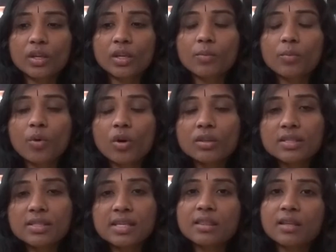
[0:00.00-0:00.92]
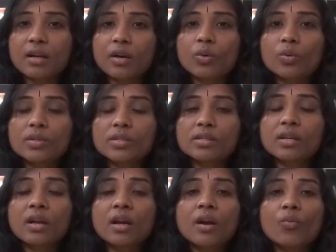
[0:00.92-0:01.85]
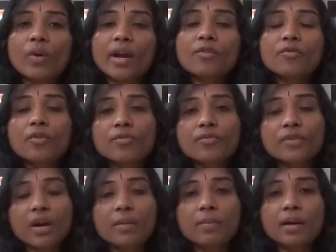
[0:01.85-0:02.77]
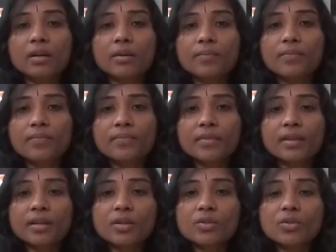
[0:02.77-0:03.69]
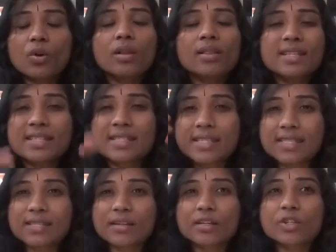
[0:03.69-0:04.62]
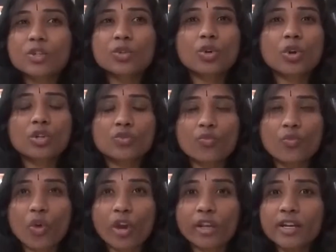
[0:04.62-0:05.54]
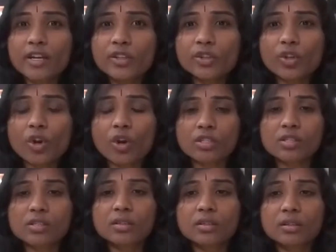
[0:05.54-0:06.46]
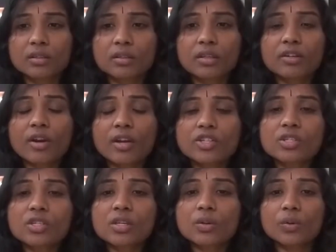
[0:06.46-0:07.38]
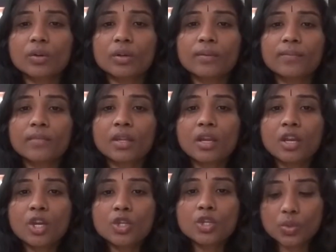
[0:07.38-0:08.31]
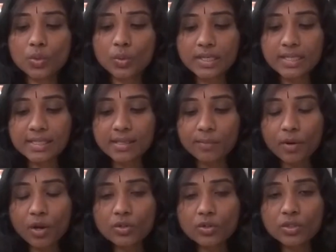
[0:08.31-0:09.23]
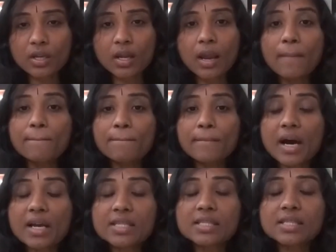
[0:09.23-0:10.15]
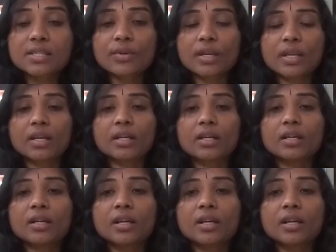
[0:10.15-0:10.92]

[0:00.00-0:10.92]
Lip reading: he bought the Sita, who is wife of Rama. So all these destructive thoughts, violent thoughts, the Rajasic gun. So it is about mastering